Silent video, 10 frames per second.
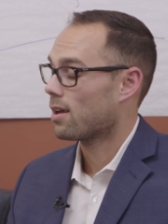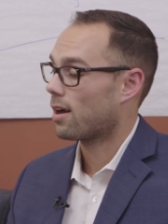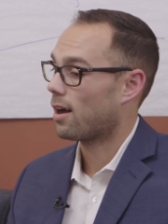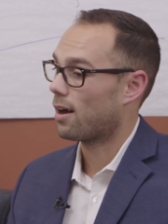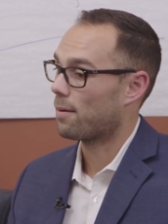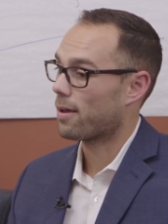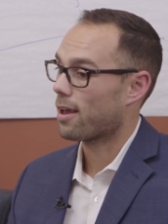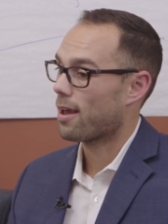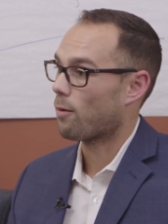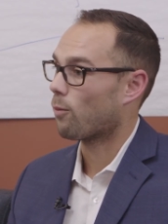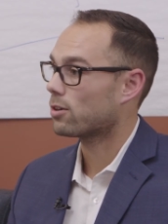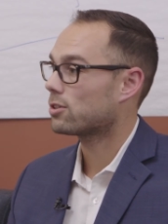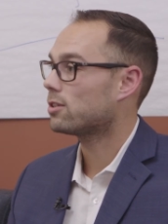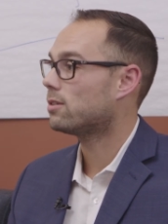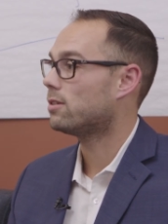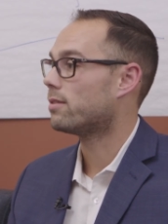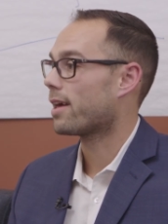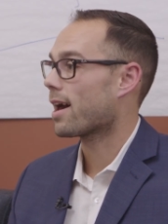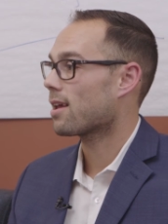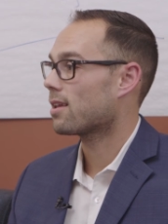And once you do
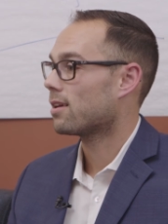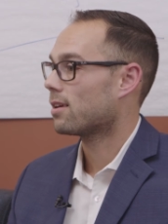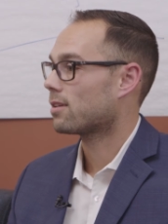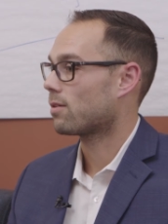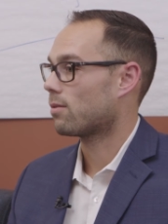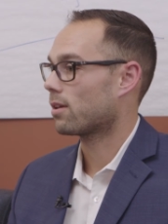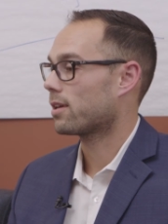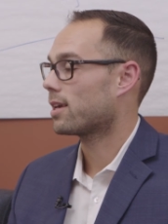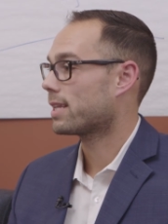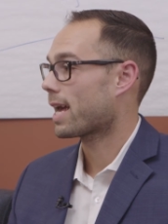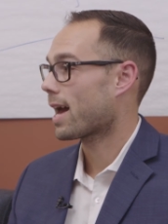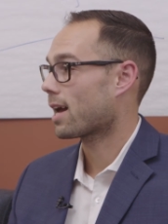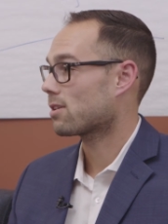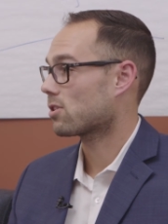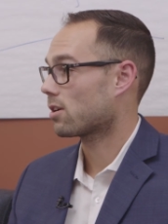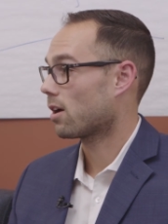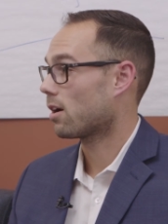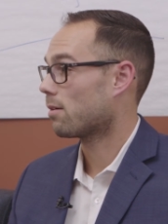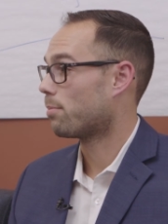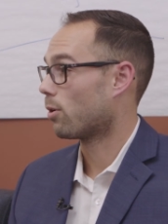that, to really attach
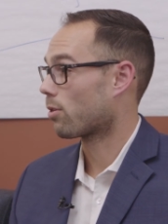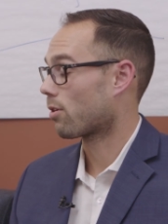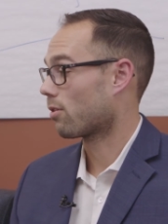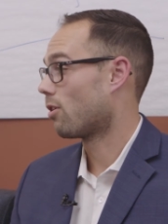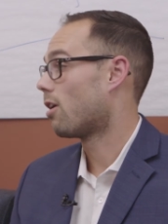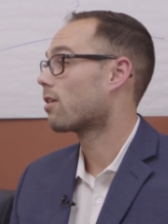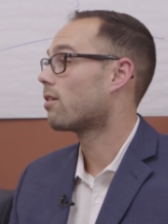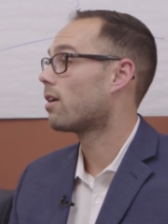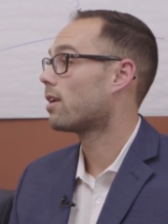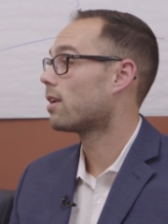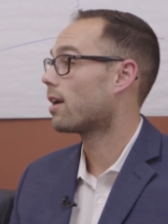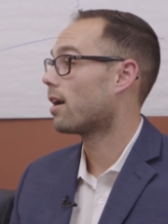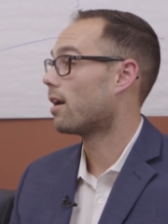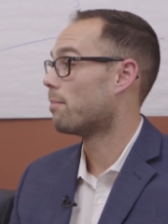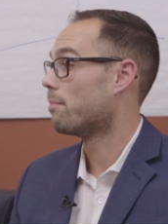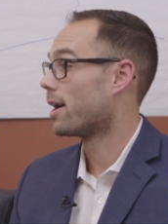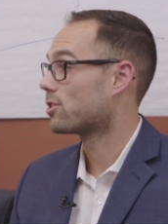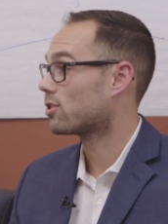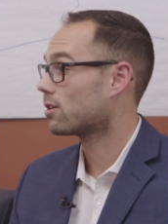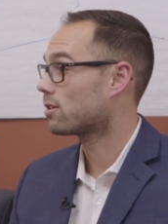both long-run
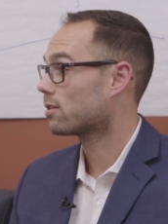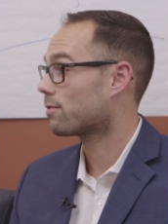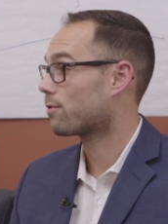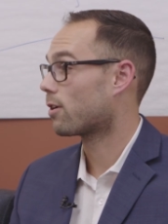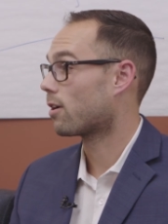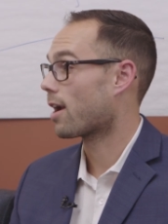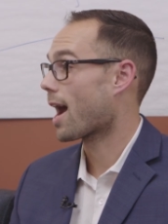measures for